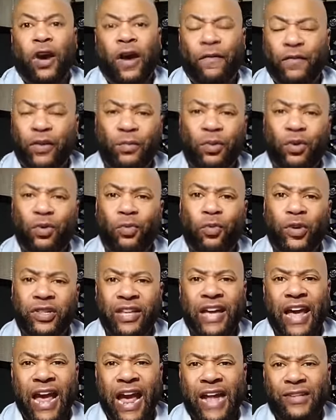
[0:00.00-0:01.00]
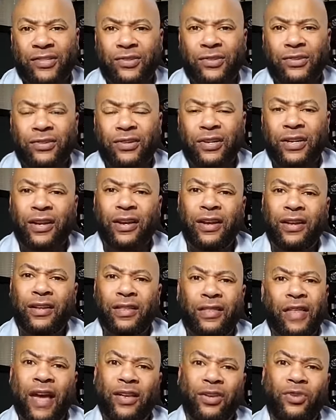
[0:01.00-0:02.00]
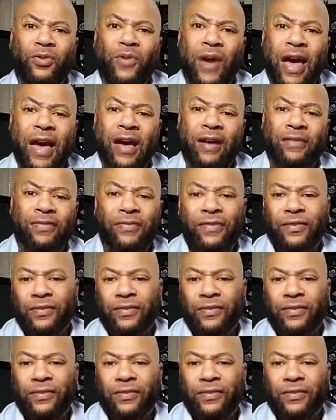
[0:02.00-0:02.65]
the answer that you have.